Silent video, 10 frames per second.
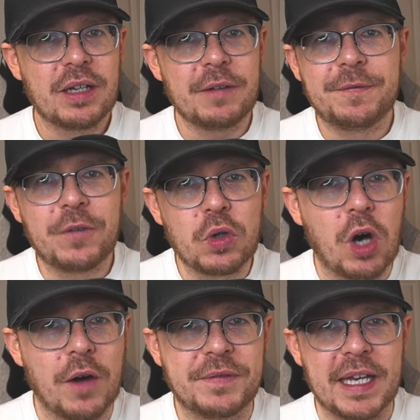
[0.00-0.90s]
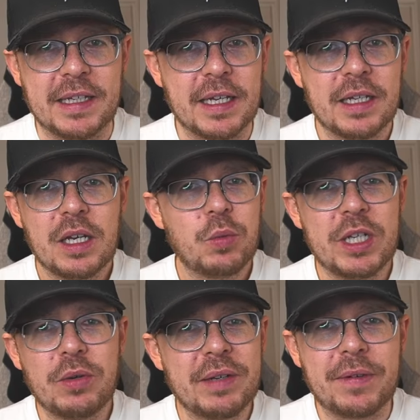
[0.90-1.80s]
Like, fuck off, Dana. We
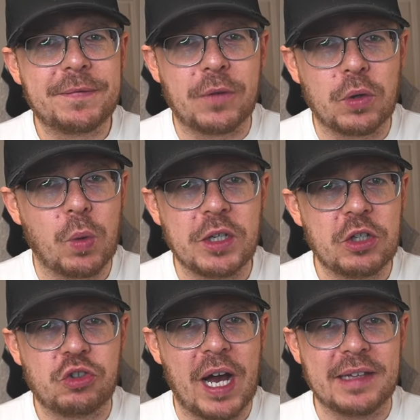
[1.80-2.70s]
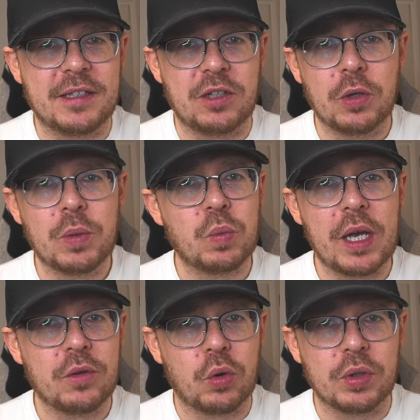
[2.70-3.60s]
don't give a fuck what you tried to do
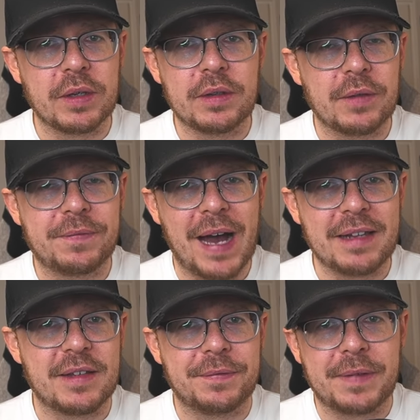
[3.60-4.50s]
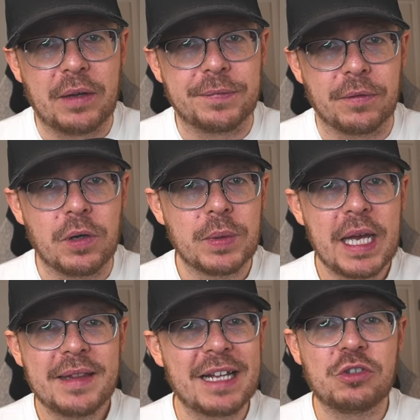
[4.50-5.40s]
and all the fights that fell through.
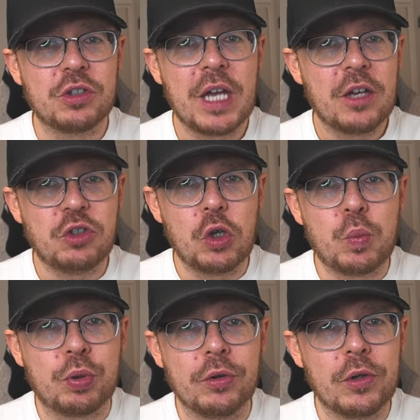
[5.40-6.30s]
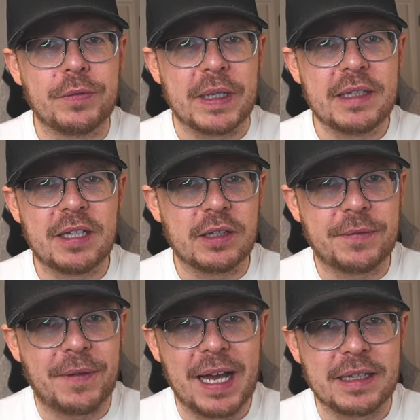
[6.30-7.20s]
That's just you proving to the
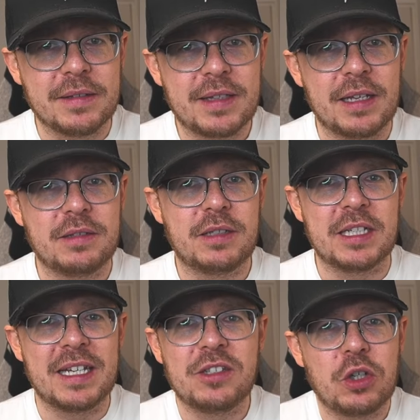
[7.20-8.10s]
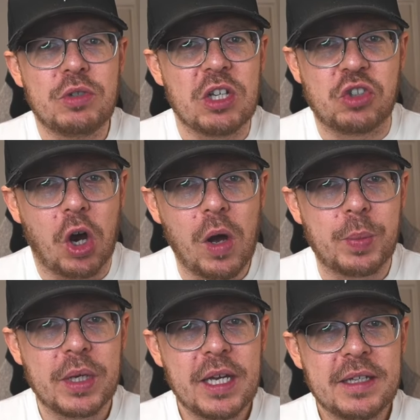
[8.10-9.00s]
fans that you didn't do your job.
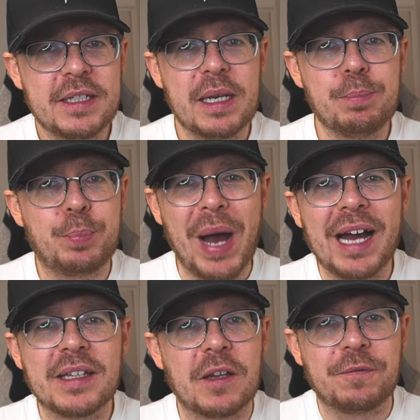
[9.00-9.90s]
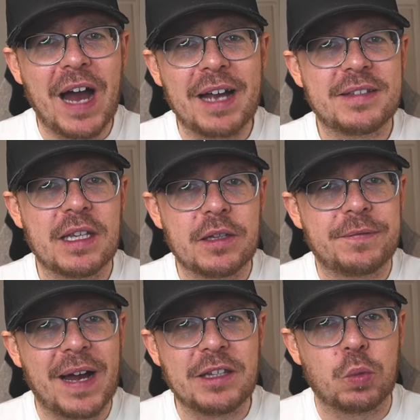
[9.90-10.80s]
You didn't bag the fights that the
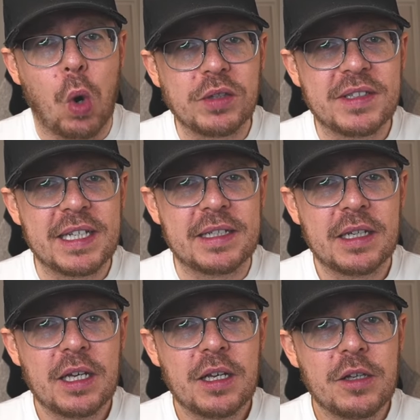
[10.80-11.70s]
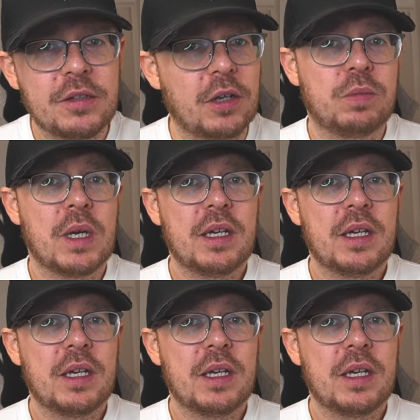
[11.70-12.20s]
fans wanted. So